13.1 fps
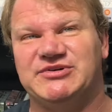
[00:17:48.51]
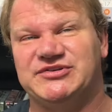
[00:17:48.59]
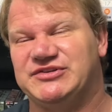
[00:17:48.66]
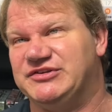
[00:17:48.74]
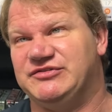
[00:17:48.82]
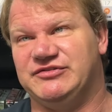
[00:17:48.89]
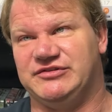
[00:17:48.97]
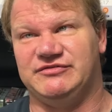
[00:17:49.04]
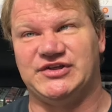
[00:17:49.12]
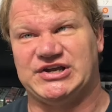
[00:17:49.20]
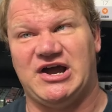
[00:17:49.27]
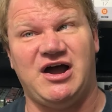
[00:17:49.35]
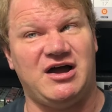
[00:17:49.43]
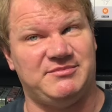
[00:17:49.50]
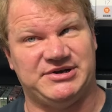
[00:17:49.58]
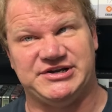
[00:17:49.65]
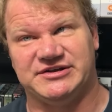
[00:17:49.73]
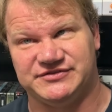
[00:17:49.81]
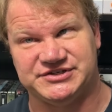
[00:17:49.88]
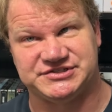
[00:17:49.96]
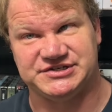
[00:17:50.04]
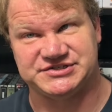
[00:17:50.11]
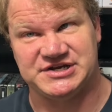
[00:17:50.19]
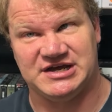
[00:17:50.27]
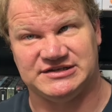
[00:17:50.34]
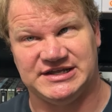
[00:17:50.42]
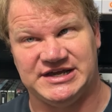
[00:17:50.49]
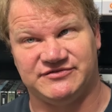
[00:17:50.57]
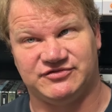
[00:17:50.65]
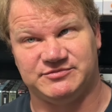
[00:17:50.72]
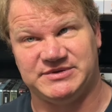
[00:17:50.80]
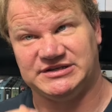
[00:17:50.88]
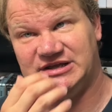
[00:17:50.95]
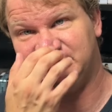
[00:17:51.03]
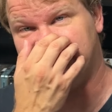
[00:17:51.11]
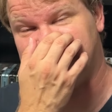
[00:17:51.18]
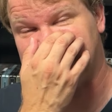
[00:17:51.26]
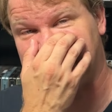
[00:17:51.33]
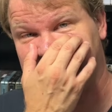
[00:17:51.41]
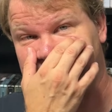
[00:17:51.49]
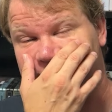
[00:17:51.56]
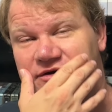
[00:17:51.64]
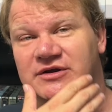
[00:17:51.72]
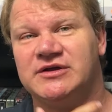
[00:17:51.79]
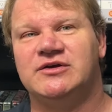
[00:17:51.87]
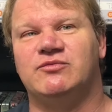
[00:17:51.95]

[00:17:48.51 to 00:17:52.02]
but the comedy of this does not land for me, let me be clear.